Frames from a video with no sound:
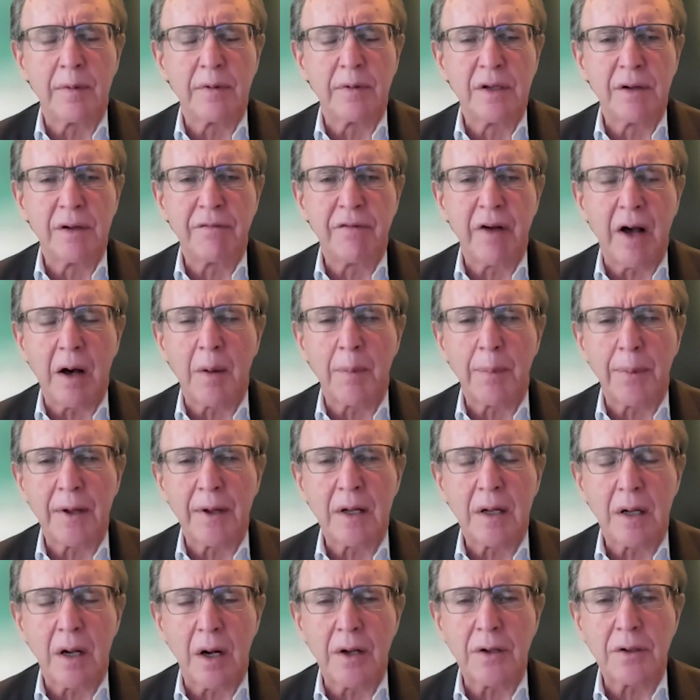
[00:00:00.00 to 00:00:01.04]

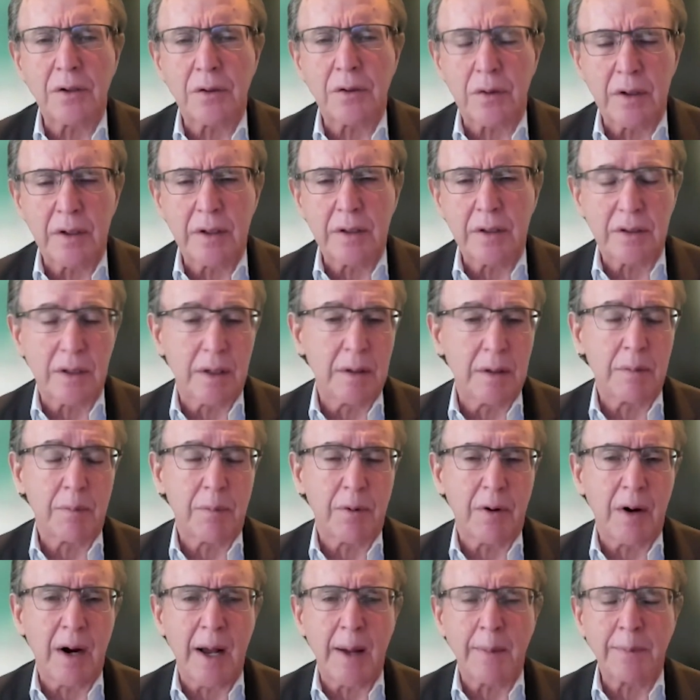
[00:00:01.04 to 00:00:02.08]
developing countries, and
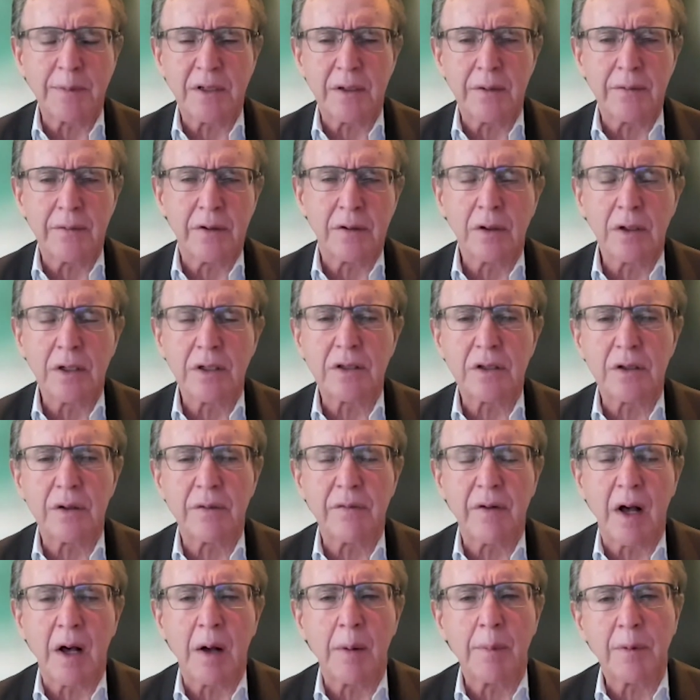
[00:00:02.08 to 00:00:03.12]
perhaps even least
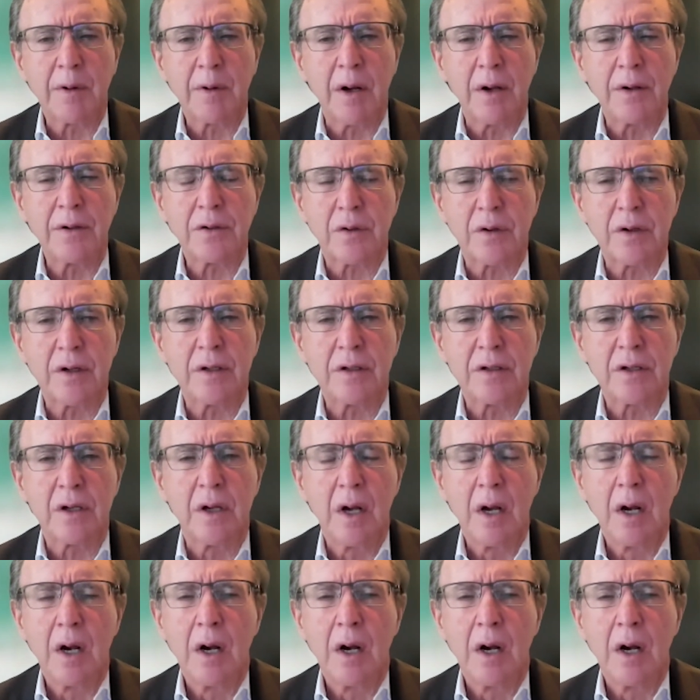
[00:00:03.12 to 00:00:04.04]
developed countries,